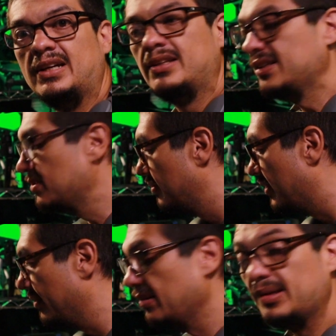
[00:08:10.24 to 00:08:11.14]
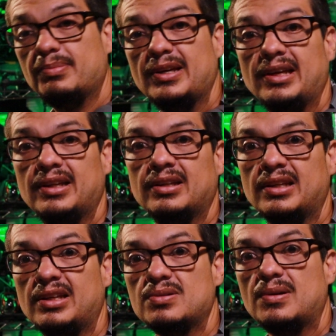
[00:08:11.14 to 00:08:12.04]
this will probably be
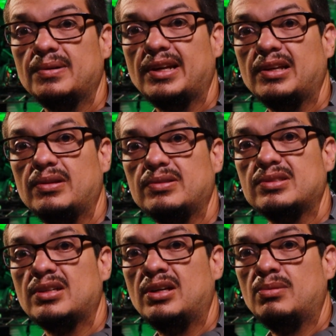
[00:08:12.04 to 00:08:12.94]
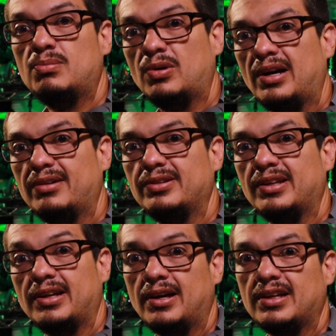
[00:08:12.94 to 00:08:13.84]
the drone that I use more often
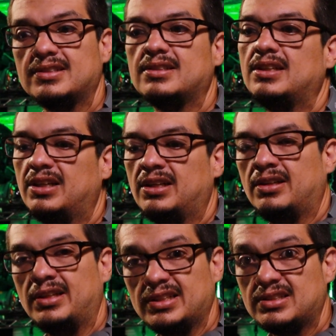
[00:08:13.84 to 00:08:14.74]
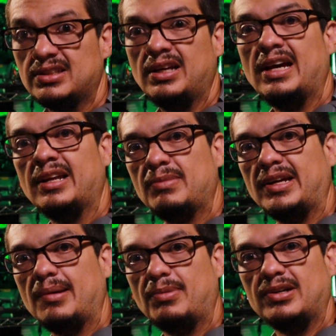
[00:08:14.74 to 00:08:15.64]
than not. This and my
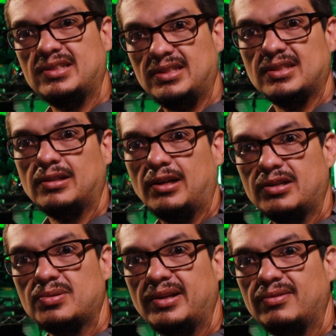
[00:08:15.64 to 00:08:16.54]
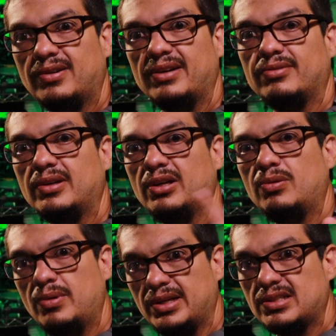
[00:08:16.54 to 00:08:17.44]
GepRC Cinelog 25,
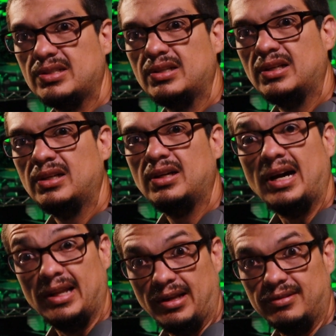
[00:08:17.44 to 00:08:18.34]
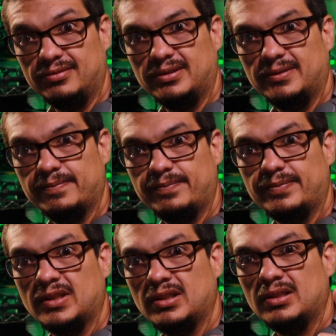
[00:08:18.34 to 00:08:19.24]
which I love.
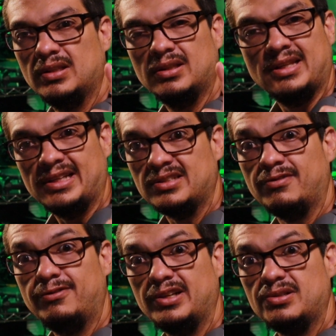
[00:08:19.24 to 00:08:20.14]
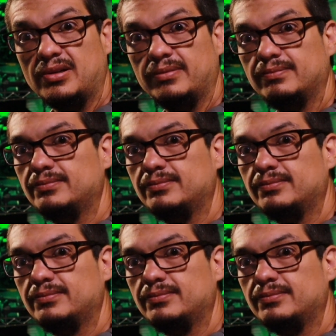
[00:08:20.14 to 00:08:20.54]
That's a fun drone.